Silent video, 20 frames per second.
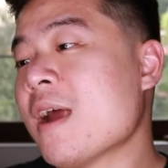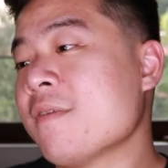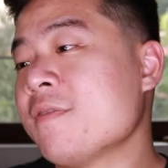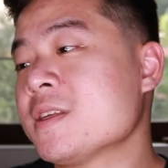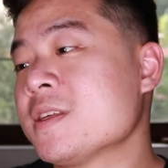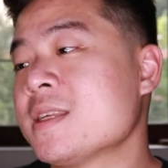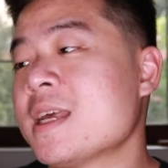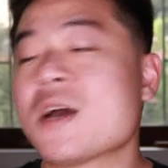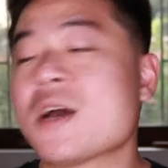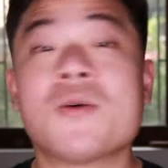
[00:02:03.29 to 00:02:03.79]

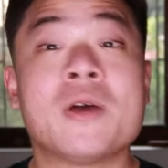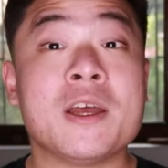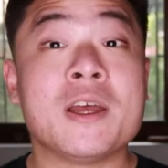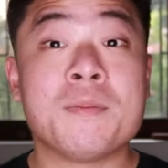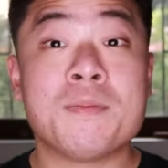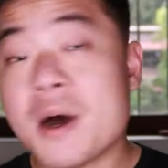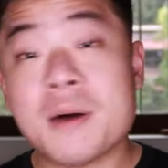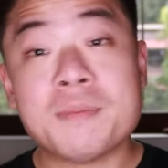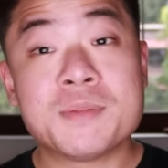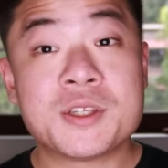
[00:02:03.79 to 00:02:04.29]
Graphics Aqua
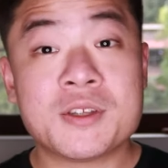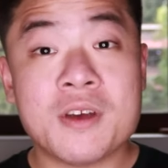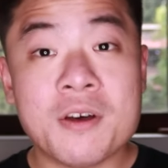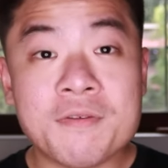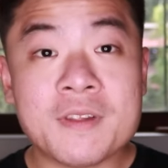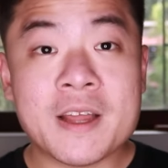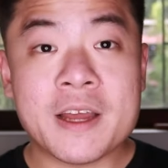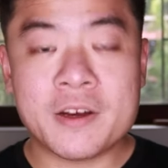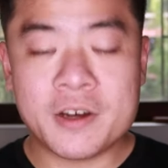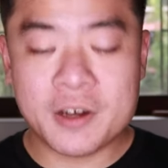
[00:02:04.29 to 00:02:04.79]
Ink Pump
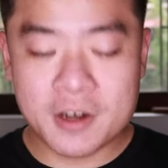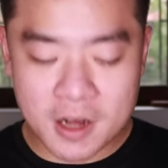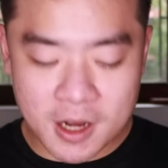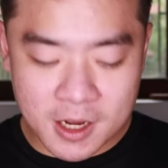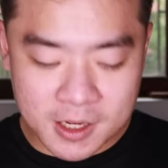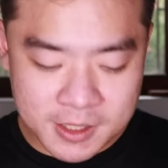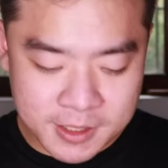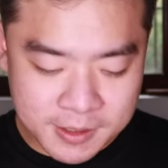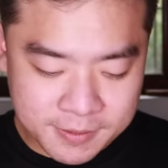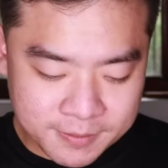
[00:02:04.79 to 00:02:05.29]
Softliner
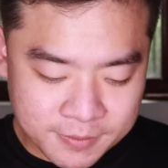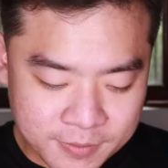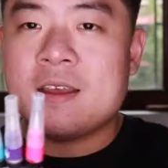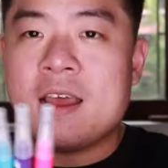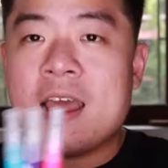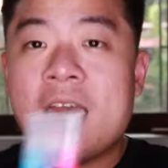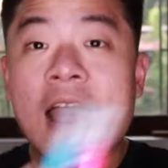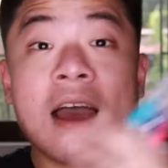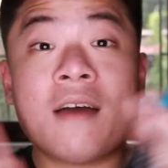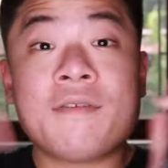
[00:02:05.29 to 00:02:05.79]
costs.
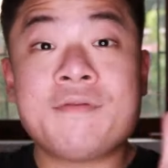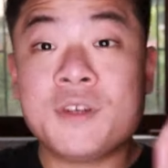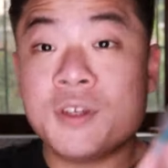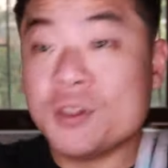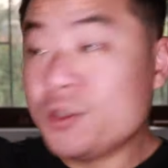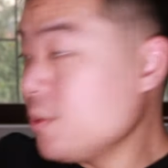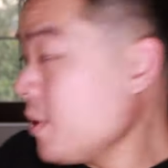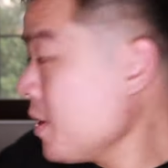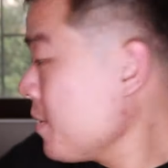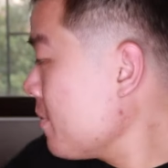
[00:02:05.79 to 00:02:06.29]
After
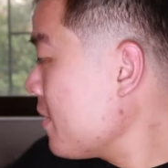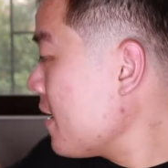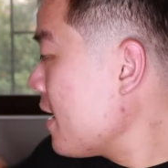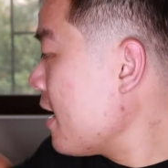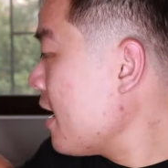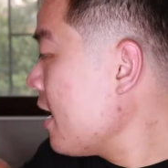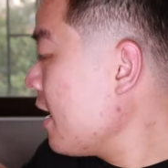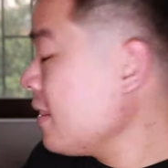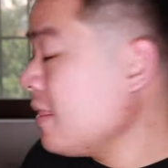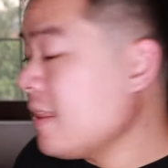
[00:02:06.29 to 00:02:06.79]
doing
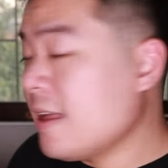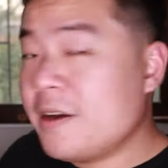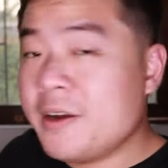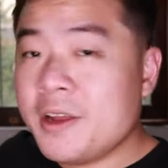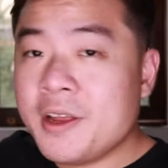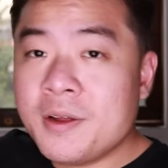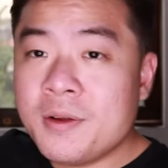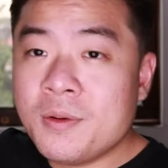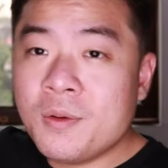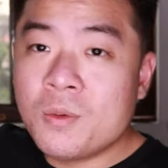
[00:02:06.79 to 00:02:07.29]
my
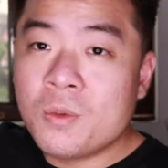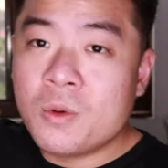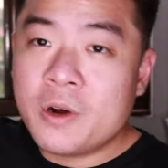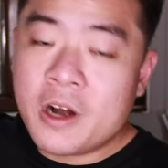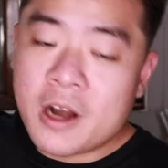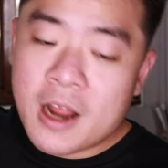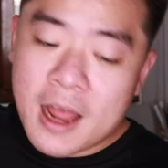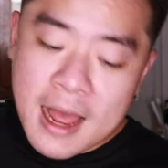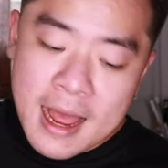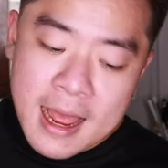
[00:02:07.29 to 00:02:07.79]
lettering
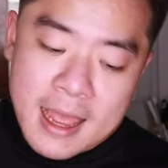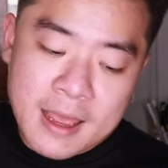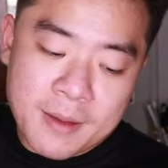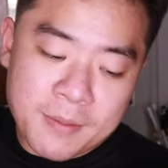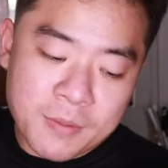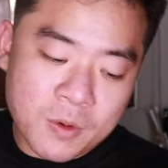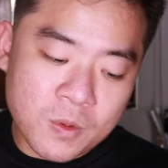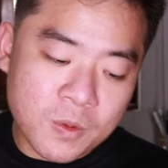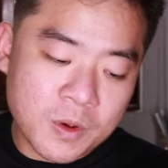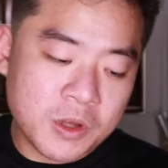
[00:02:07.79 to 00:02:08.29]
work, I
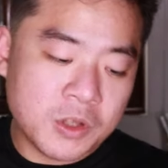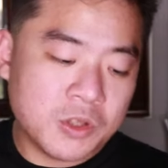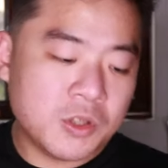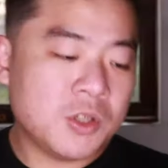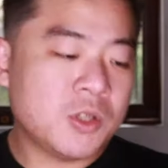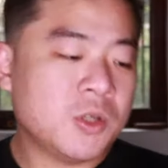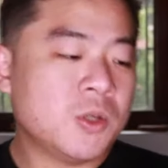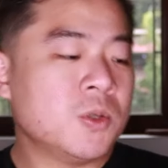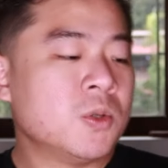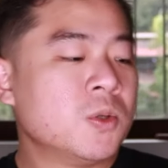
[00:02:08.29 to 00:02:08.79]
am going
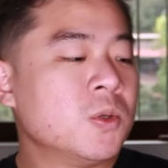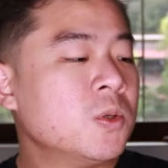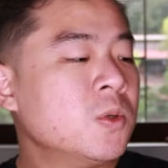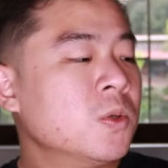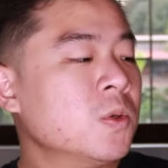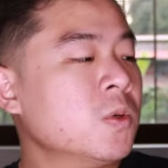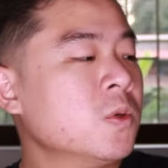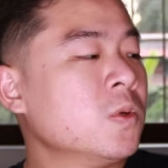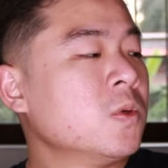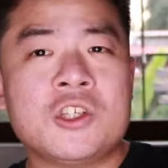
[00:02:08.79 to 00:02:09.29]
to
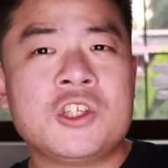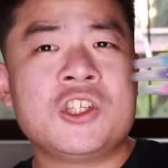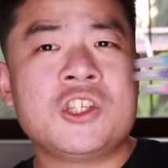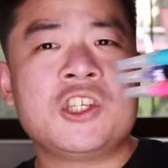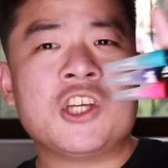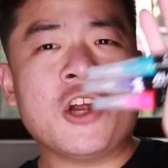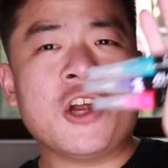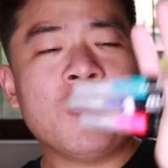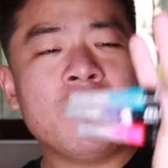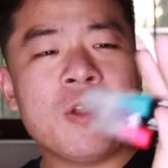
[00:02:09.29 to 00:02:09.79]

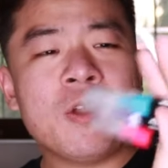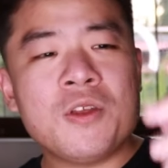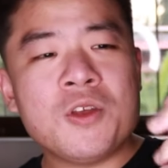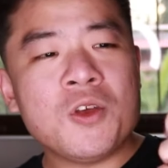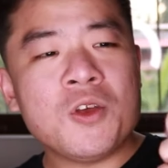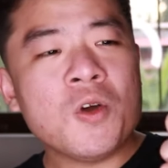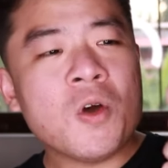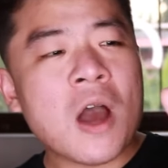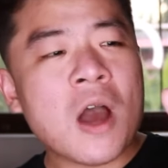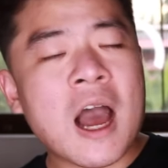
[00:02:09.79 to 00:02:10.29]
share with
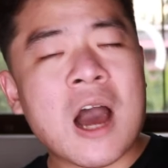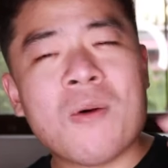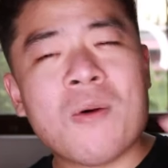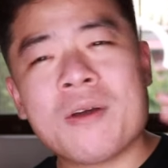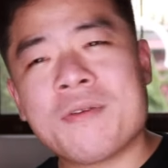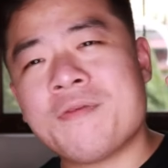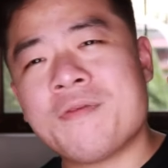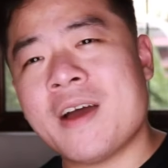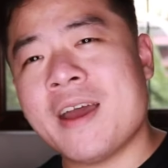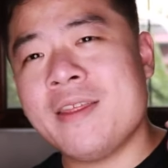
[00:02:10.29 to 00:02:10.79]
you how
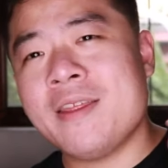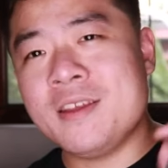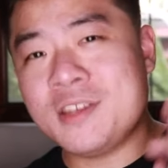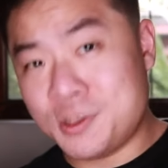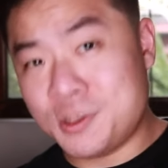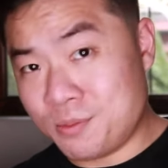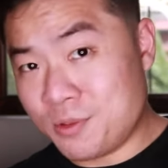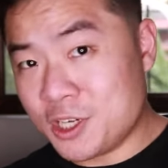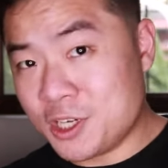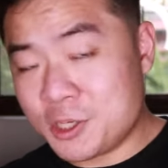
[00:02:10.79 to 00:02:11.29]
I find
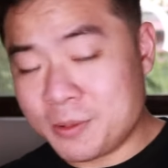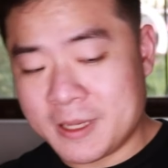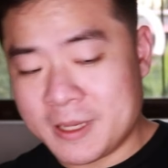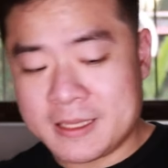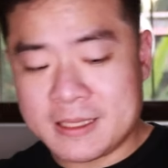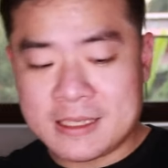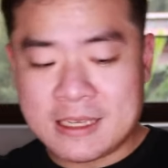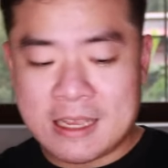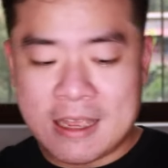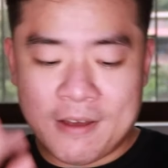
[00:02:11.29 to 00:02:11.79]
these brush
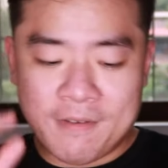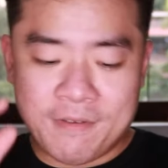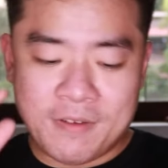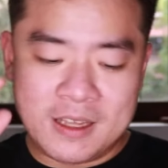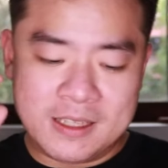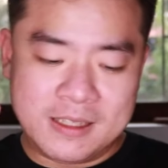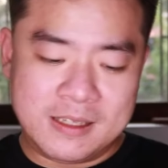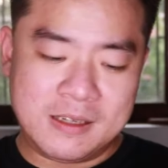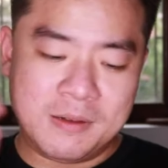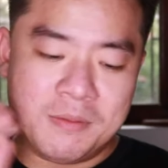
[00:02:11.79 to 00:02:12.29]
pens, if
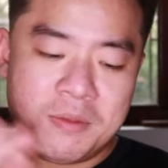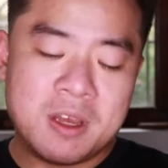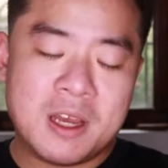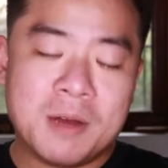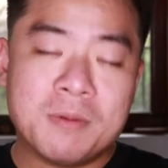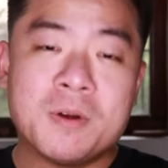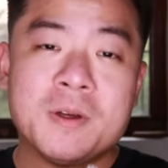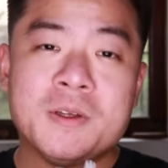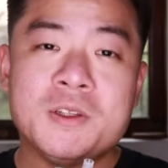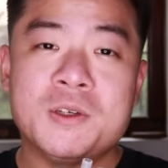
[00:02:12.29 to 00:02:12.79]
it's something
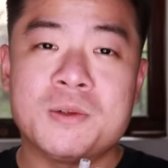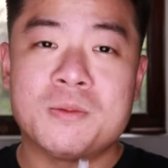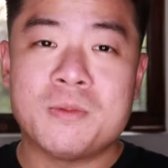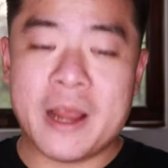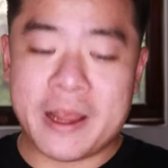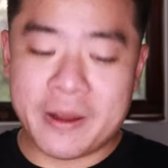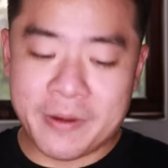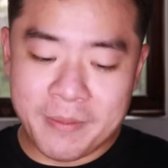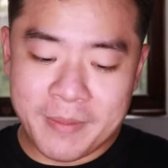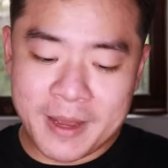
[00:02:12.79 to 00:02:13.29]
I'm going to
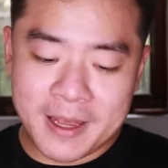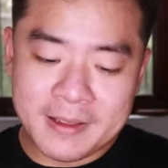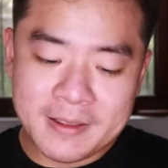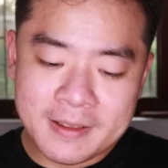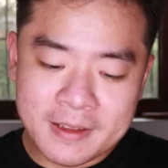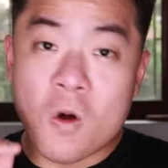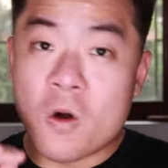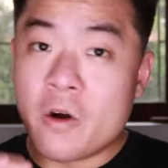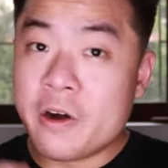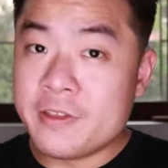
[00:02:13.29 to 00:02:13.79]

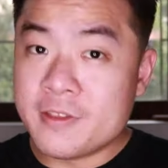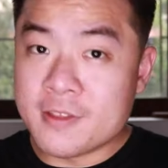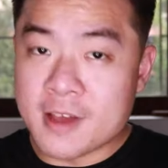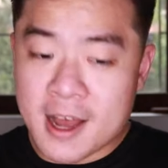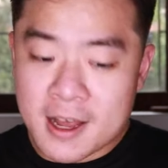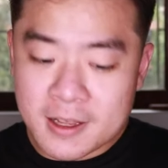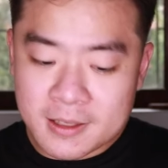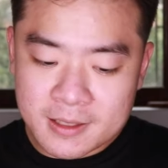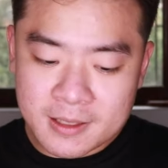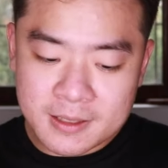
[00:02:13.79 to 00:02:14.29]
recommend or
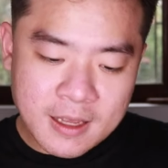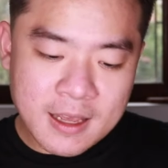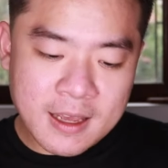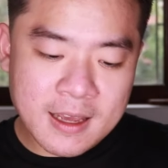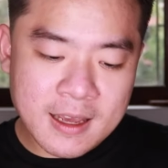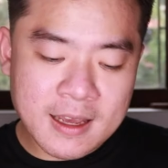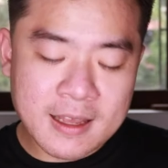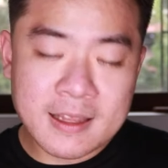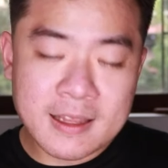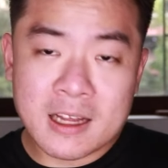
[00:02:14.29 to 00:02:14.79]
not,
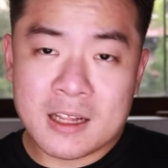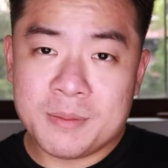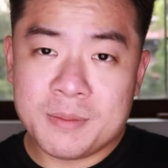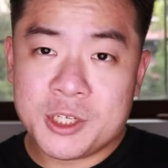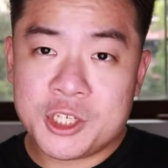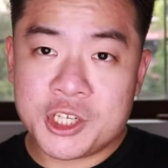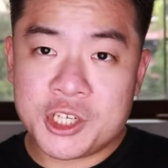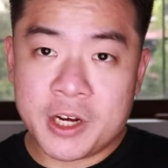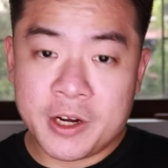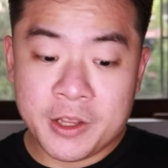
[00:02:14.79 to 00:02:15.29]
and I'll be
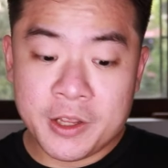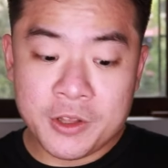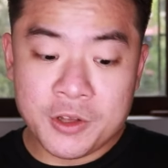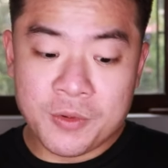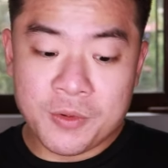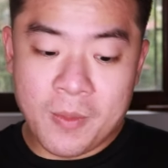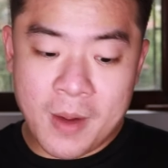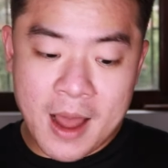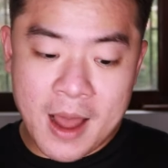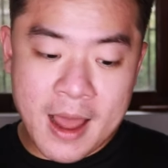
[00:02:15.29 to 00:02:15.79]
sharing
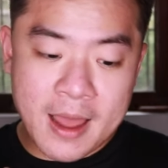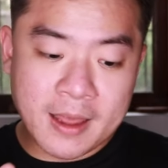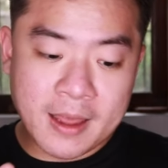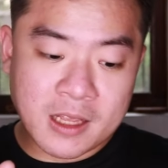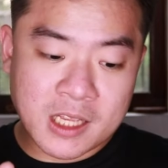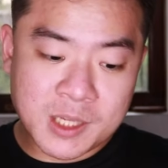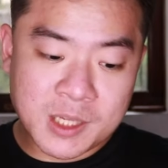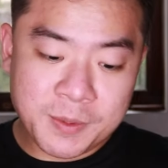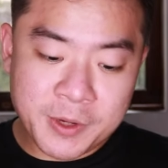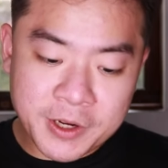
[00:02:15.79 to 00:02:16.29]
you my
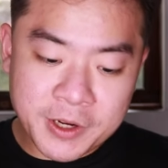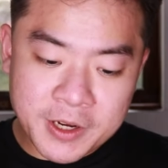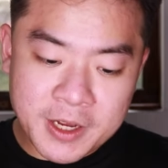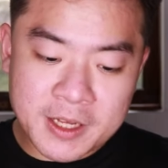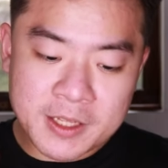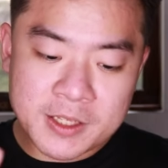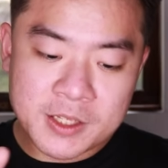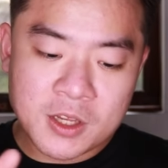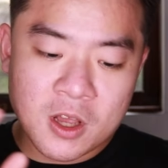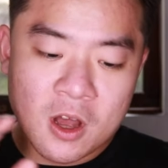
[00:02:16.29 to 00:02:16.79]

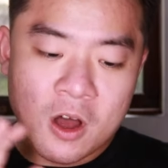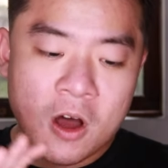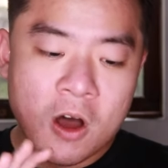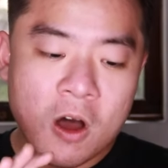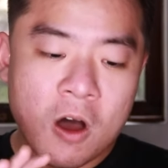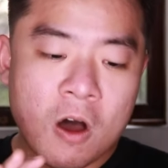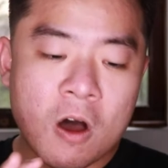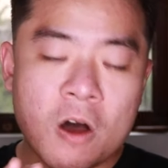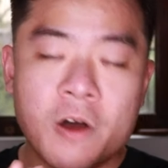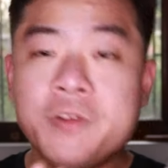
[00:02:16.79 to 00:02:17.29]
experience
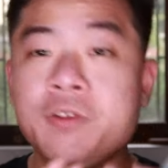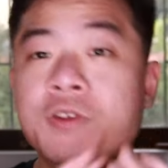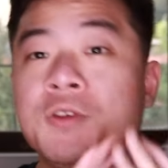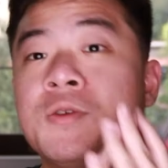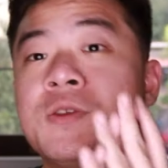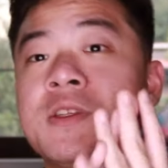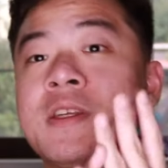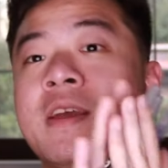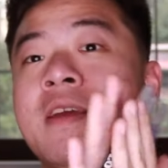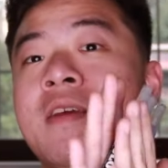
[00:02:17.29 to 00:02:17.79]
on
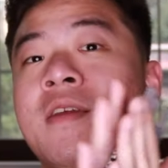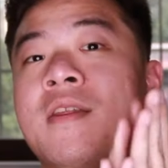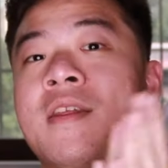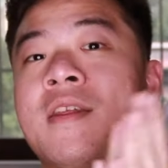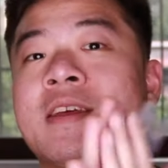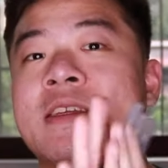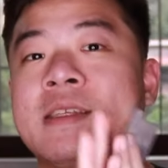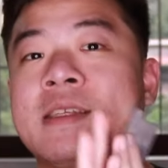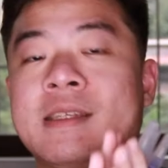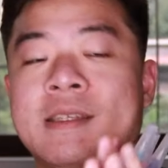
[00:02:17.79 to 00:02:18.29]
using
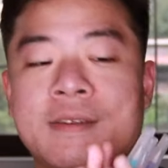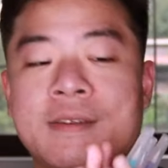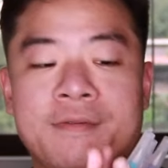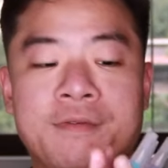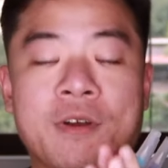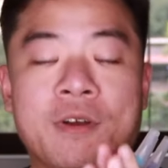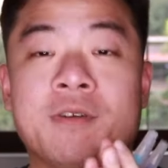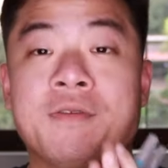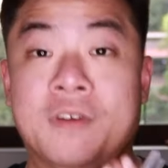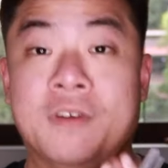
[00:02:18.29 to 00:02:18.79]
this
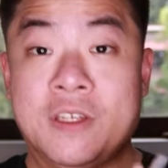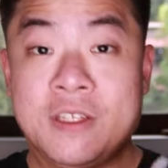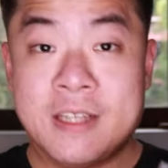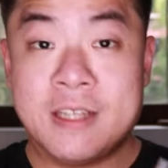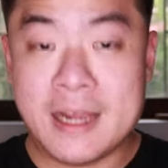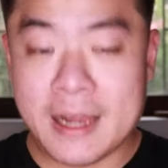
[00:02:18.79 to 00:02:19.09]
for the first